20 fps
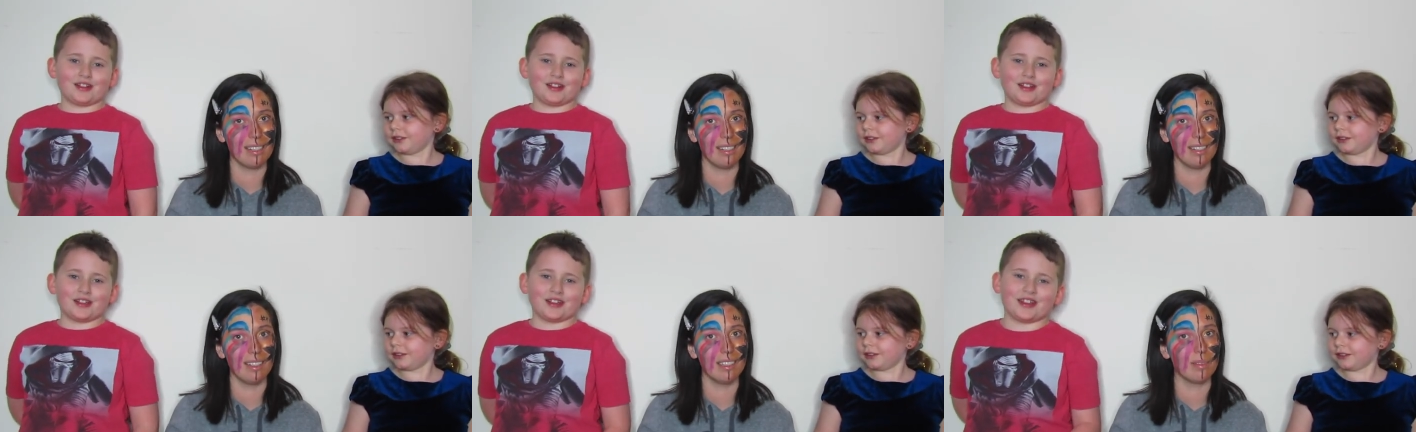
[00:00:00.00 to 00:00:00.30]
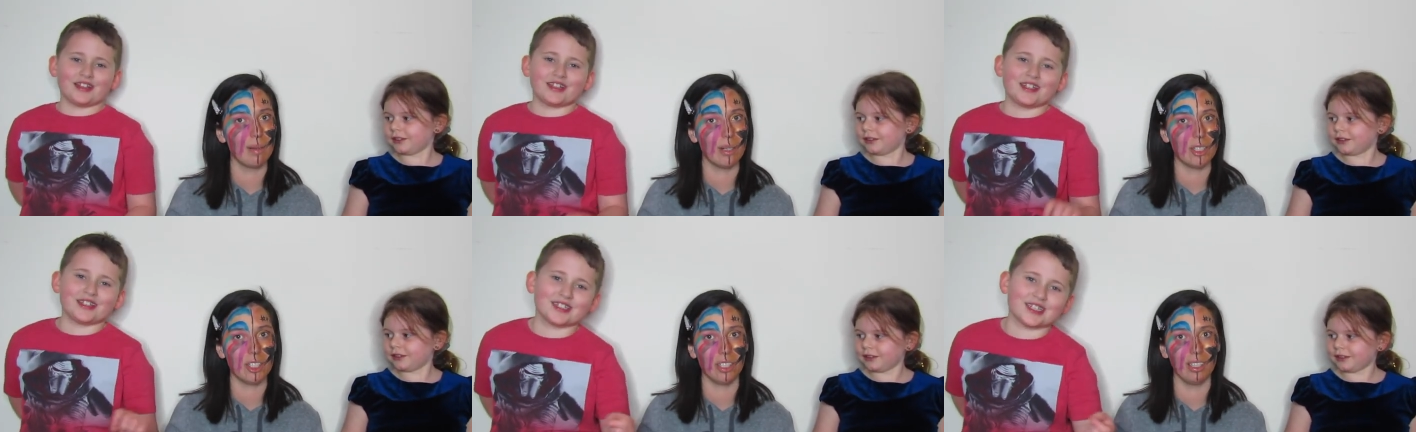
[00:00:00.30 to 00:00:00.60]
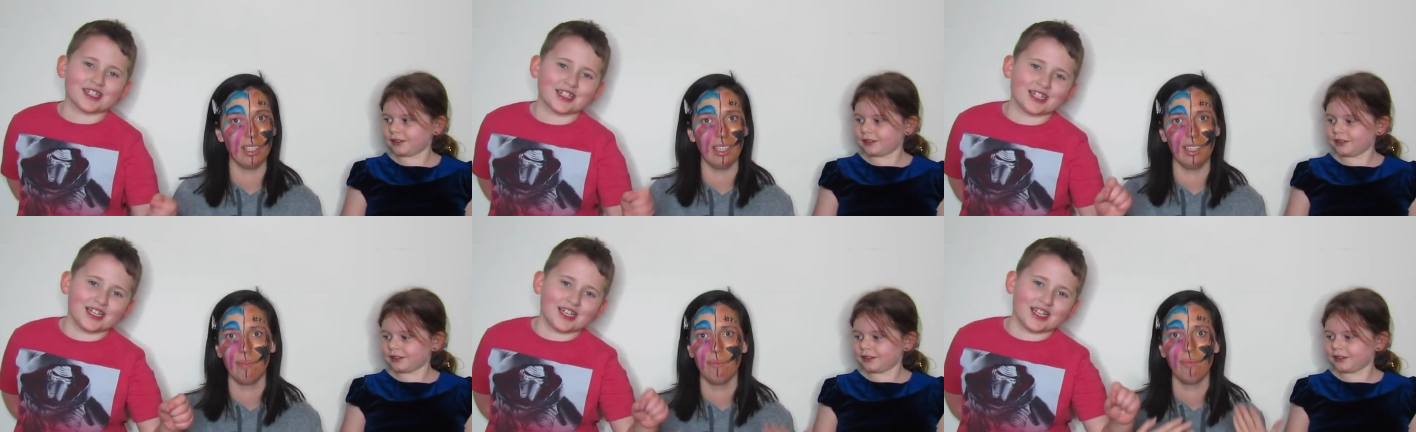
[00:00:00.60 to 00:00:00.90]

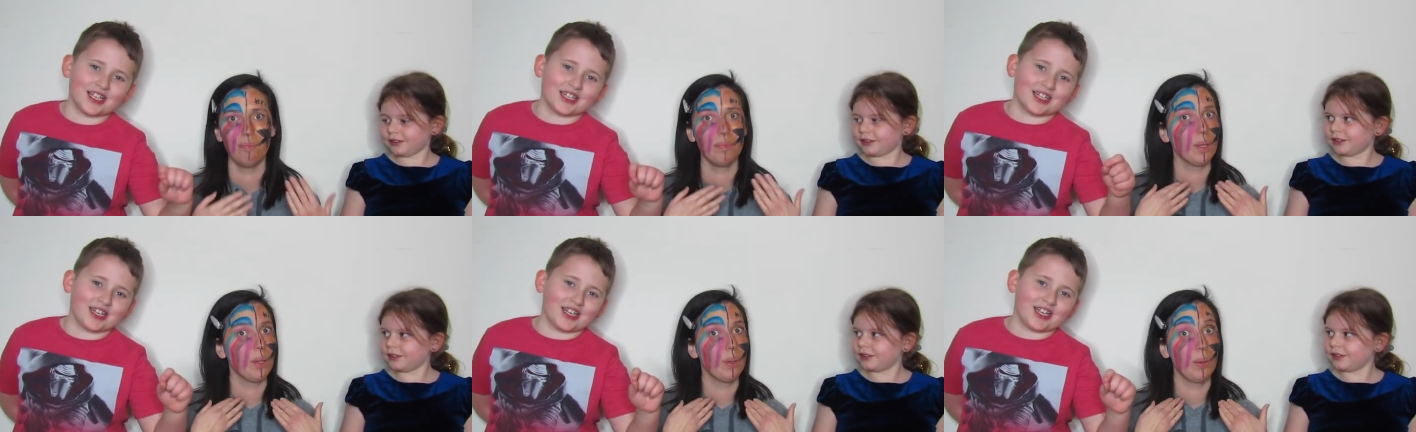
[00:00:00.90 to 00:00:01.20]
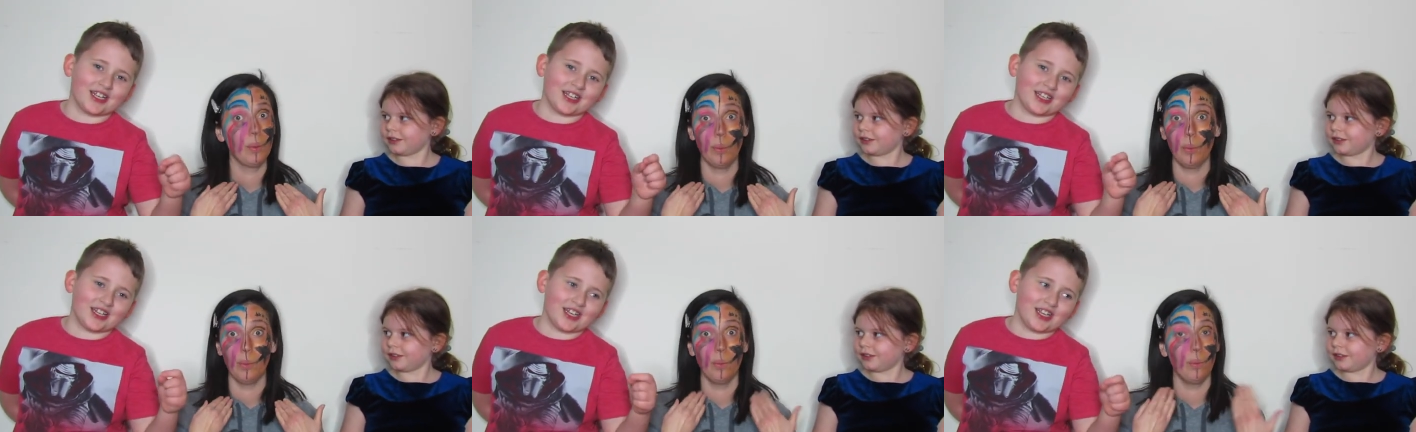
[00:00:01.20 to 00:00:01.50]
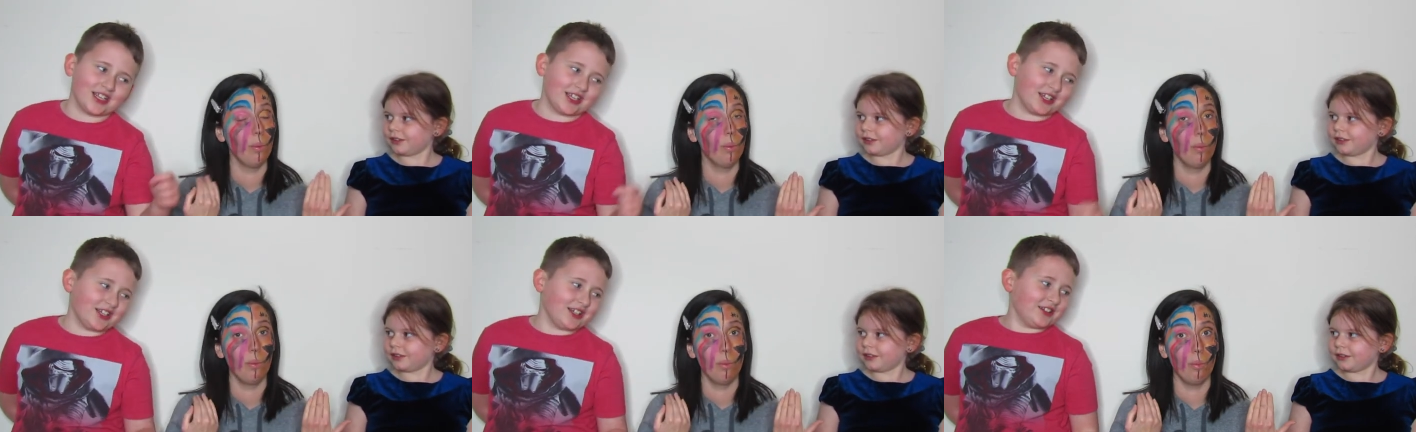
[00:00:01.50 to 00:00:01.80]
Speaker 1: especially ding, ding,
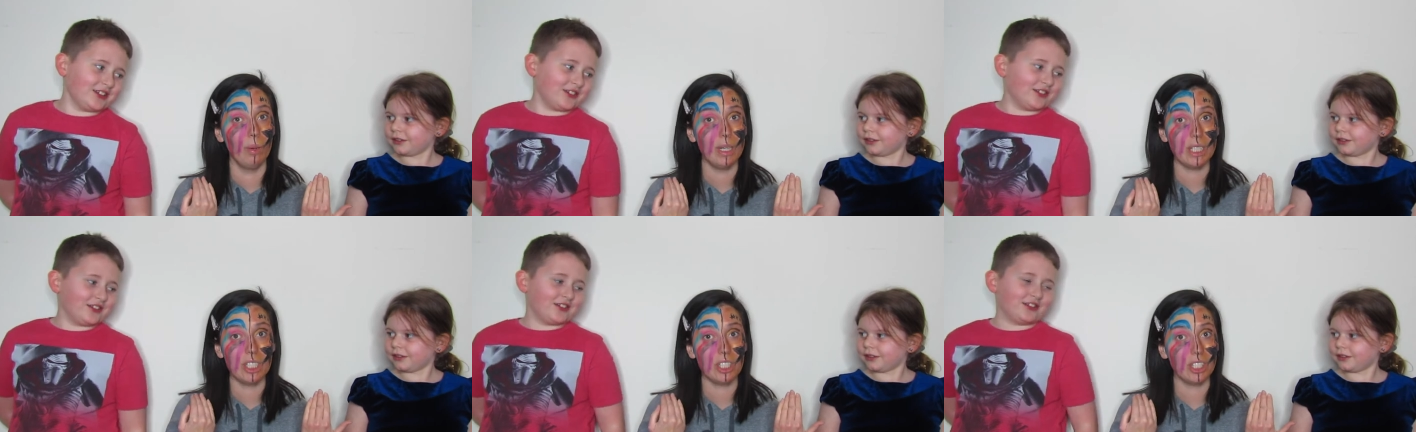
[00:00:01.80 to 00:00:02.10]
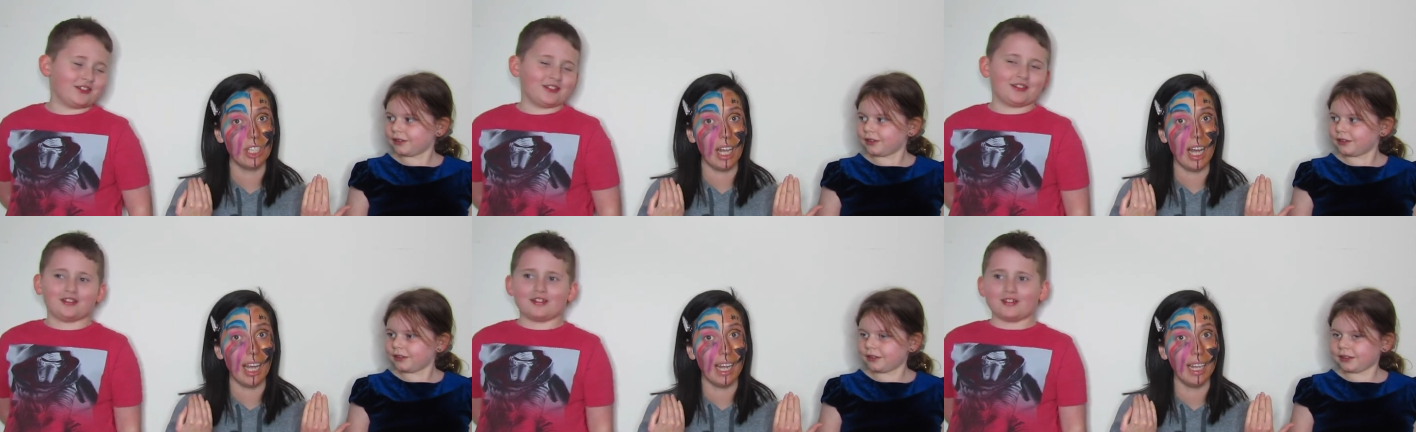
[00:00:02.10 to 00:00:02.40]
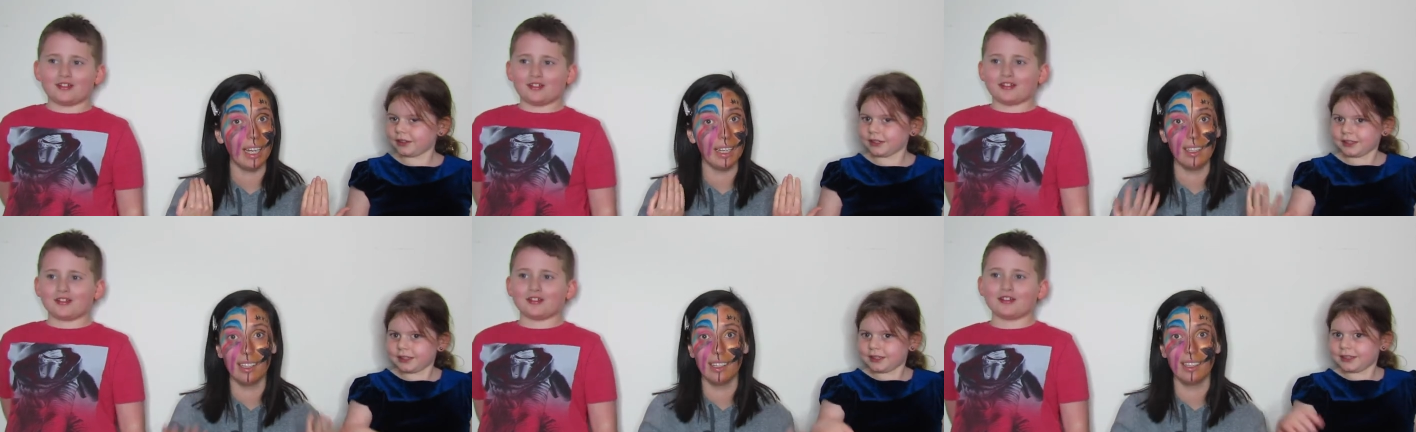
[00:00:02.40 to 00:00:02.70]
ding, which side,